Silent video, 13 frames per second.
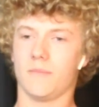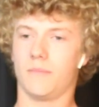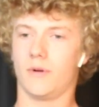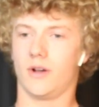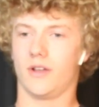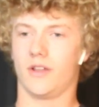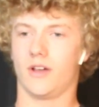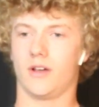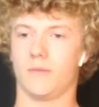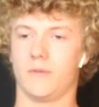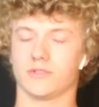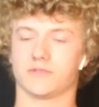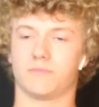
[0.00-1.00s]
But
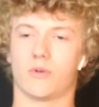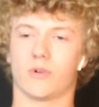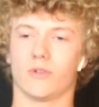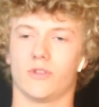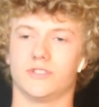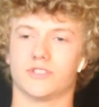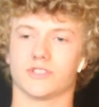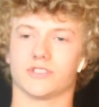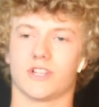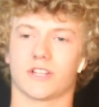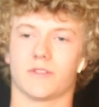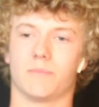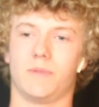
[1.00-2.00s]
most importantly, just
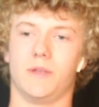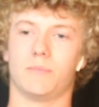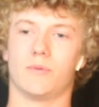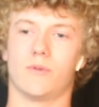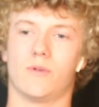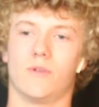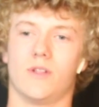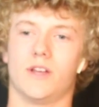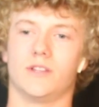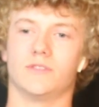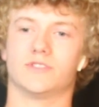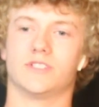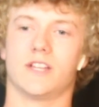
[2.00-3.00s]
like the people that
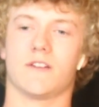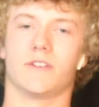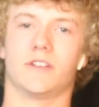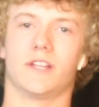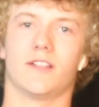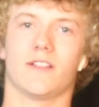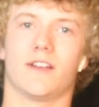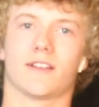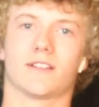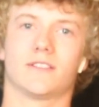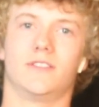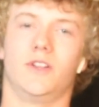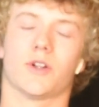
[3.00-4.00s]
you see every day, like
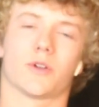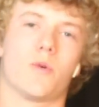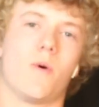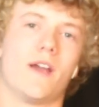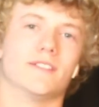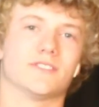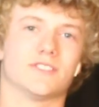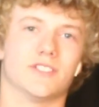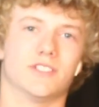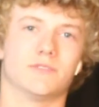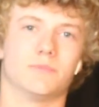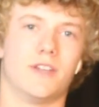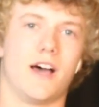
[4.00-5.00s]
your
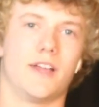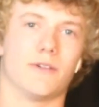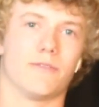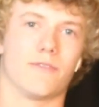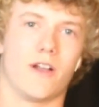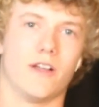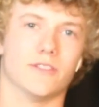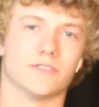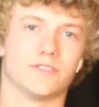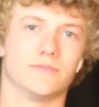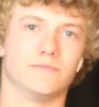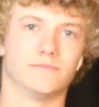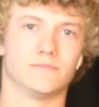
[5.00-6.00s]
acquaintances, but not your
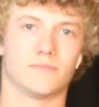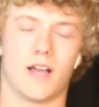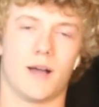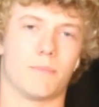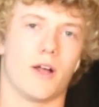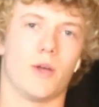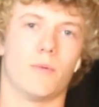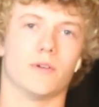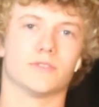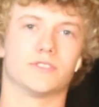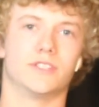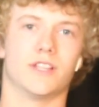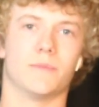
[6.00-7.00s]
friends. I probably won't
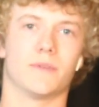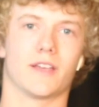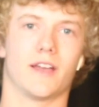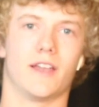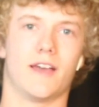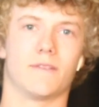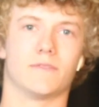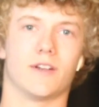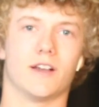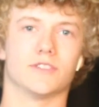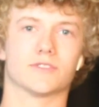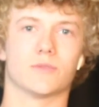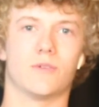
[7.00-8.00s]
see them again after
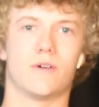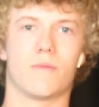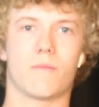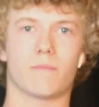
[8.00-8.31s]
high school.